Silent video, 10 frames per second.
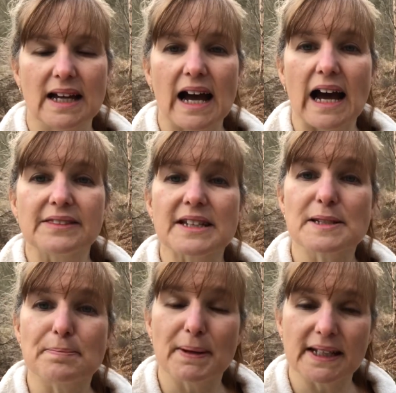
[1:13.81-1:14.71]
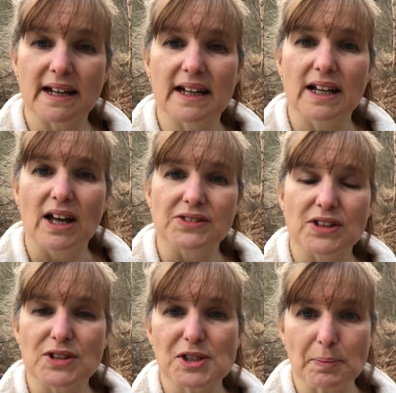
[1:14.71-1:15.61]
and that's bigger than
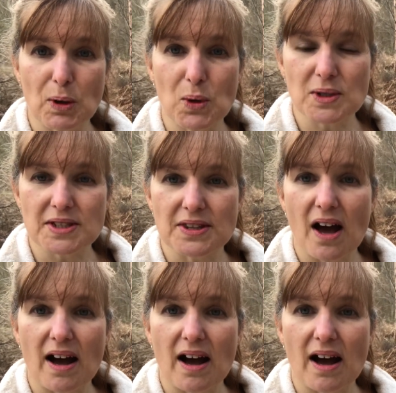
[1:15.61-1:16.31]
the supports that